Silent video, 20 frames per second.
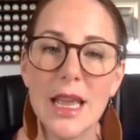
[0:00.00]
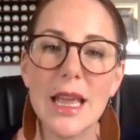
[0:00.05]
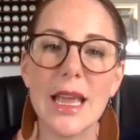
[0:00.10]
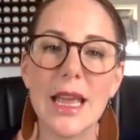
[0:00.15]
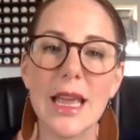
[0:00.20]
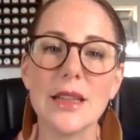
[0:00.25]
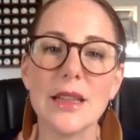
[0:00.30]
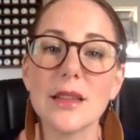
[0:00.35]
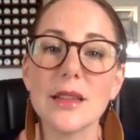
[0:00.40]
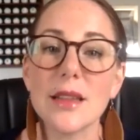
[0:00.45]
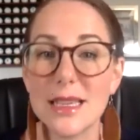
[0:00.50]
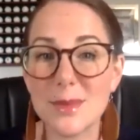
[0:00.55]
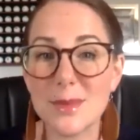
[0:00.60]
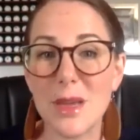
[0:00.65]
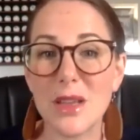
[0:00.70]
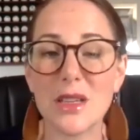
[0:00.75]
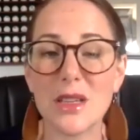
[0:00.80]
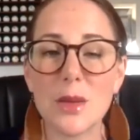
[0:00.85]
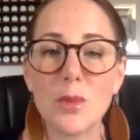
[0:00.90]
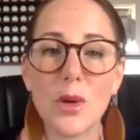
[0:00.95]
And as
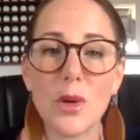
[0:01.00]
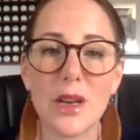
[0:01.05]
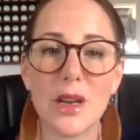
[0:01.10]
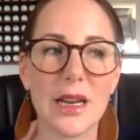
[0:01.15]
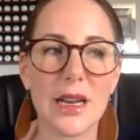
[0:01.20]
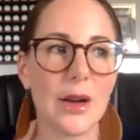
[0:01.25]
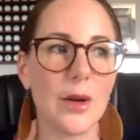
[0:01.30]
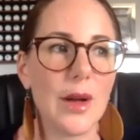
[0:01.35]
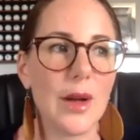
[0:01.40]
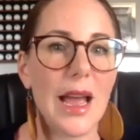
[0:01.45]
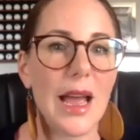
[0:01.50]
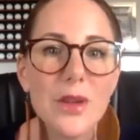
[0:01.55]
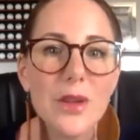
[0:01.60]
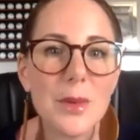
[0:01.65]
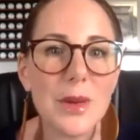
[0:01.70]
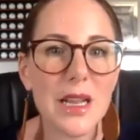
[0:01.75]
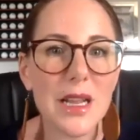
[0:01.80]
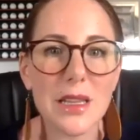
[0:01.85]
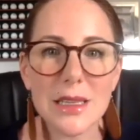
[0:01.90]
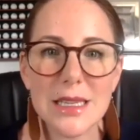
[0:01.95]
Melody pointed out,
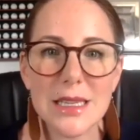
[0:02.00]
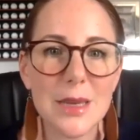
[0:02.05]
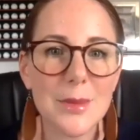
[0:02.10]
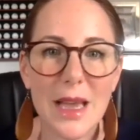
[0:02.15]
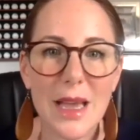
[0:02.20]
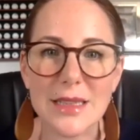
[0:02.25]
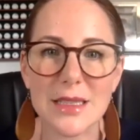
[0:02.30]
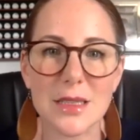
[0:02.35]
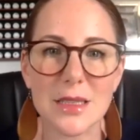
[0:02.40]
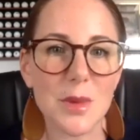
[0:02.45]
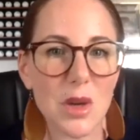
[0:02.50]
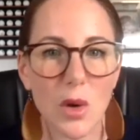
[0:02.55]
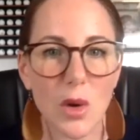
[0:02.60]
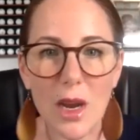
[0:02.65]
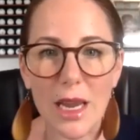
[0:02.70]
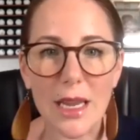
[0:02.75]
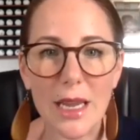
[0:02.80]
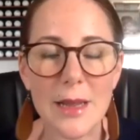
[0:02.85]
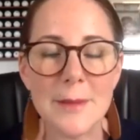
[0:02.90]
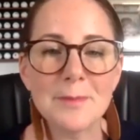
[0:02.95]
everybody on the team has to be
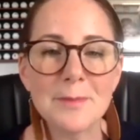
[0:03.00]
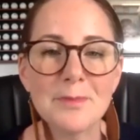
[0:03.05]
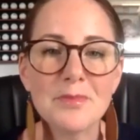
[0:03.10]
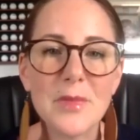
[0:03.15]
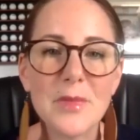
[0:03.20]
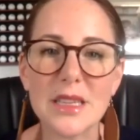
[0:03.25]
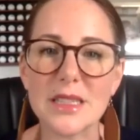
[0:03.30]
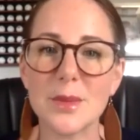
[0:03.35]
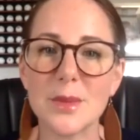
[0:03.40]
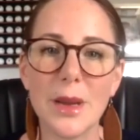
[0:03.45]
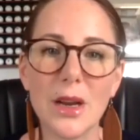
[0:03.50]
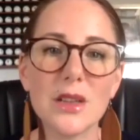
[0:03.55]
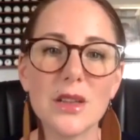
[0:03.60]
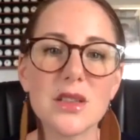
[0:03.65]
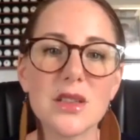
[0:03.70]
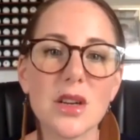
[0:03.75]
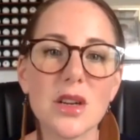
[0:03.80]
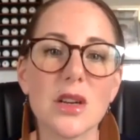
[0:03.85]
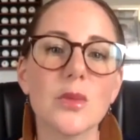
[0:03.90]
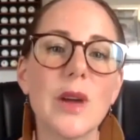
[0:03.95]
great because the
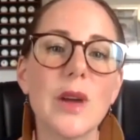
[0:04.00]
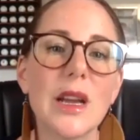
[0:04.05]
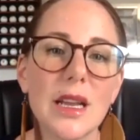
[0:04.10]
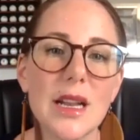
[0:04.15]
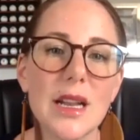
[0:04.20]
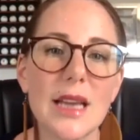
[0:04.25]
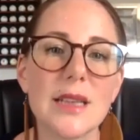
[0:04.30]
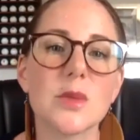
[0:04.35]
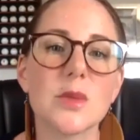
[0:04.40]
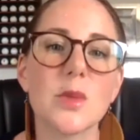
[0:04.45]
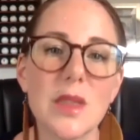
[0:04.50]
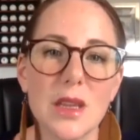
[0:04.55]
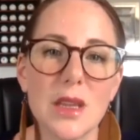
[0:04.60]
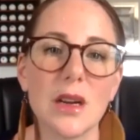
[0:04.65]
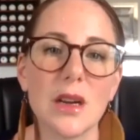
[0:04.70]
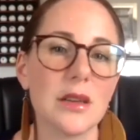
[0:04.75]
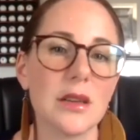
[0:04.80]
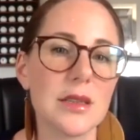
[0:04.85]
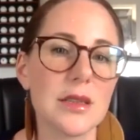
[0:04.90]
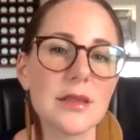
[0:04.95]
parents are going to recognize when
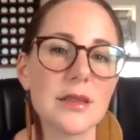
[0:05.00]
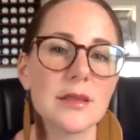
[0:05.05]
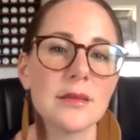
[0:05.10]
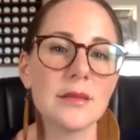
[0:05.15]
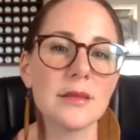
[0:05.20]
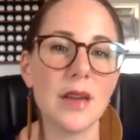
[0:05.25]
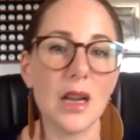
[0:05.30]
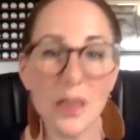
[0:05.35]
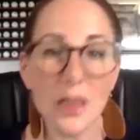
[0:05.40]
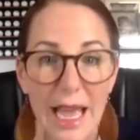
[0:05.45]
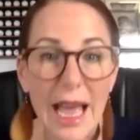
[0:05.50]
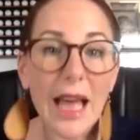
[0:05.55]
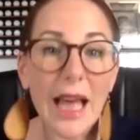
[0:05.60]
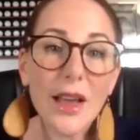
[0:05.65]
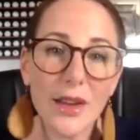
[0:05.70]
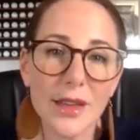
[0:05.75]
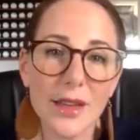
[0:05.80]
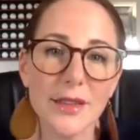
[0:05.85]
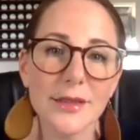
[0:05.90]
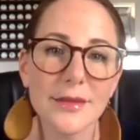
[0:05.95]
there's a lack,
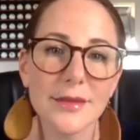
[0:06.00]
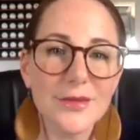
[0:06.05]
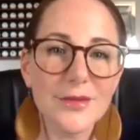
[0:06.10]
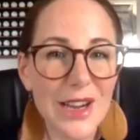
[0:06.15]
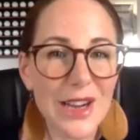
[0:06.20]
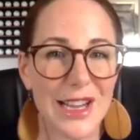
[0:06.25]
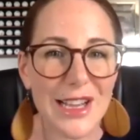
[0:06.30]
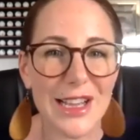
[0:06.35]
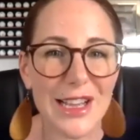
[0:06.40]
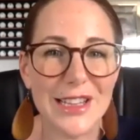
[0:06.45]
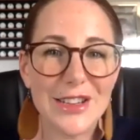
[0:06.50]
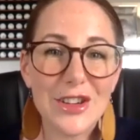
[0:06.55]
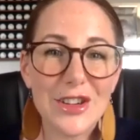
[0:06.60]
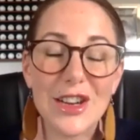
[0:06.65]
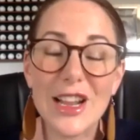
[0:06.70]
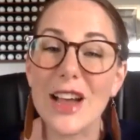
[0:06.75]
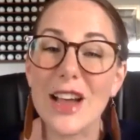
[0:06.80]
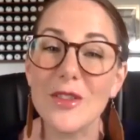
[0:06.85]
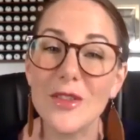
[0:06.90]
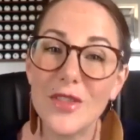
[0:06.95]
right? And you're
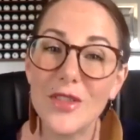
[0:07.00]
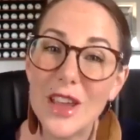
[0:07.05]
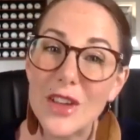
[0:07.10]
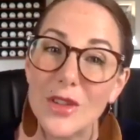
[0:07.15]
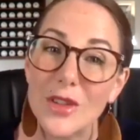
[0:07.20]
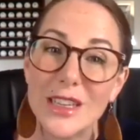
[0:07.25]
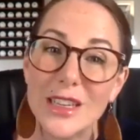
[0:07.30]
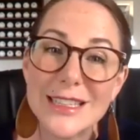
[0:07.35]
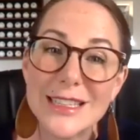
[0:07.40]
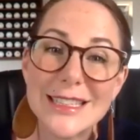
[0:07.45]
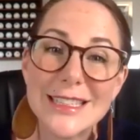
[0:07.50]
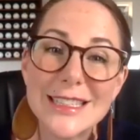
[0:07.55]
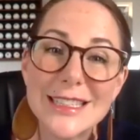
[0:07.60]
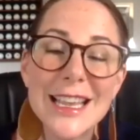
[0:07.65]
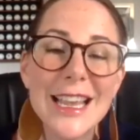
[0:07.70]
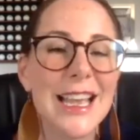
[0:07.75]
going to have favorites.